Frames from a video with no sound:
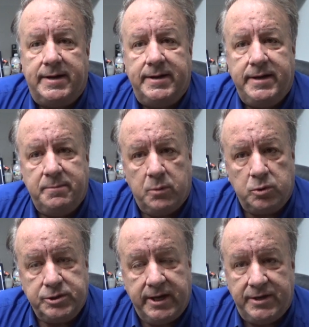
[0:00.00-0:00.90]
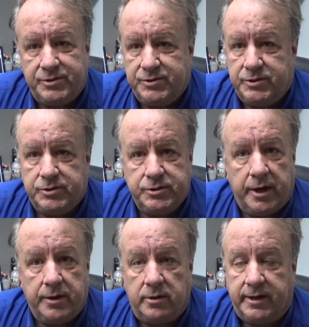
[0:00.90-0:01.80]
in most cases, this is
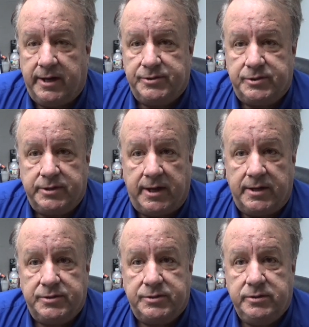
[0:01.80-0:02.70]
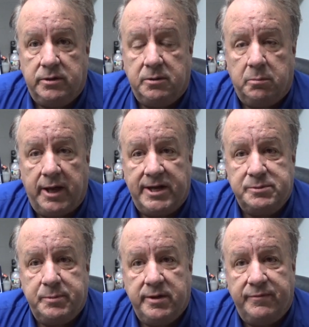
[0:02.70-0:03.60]
not all cases, guys, you can
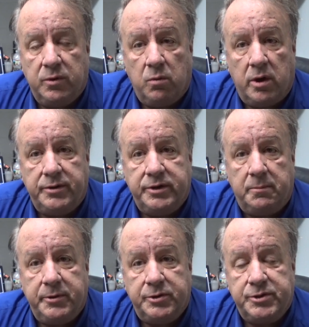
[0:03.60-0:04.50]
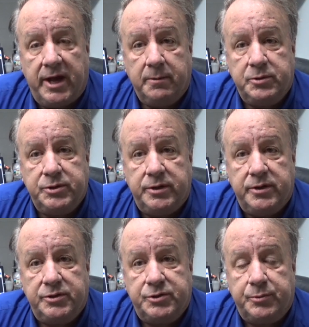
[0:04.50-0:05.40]
blast me if you want and tell me your snack machine
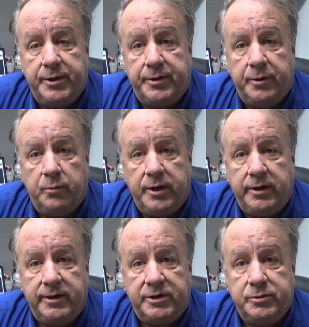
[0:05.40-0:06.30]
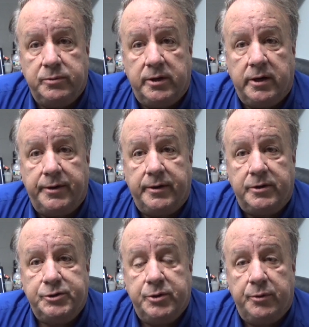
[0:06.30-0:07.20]
does $300 a week next to a
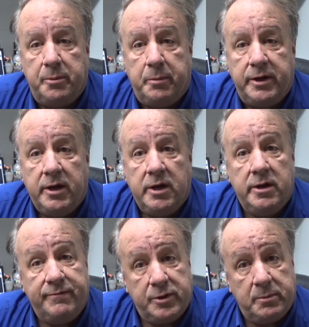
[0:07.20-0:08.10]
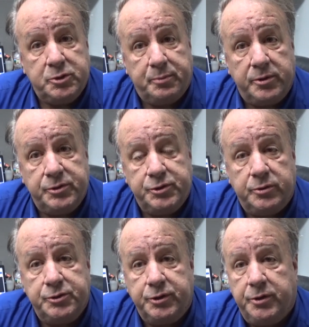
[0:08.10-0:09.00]
$100 soda, but for the most part the
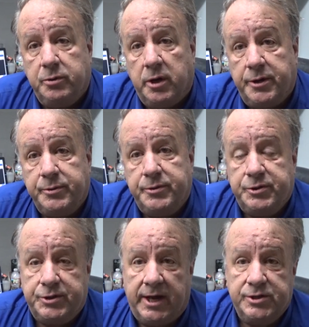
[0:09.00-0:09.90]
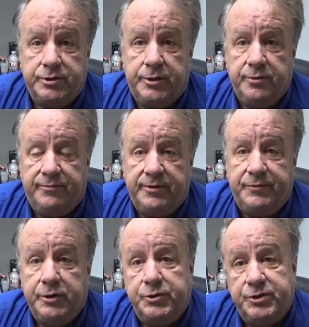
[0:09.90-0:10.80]
soda's going to do 100, the snack's going to do
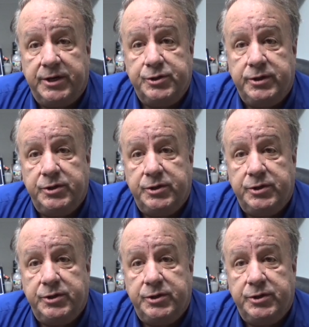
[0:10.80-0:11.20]
50 or 60.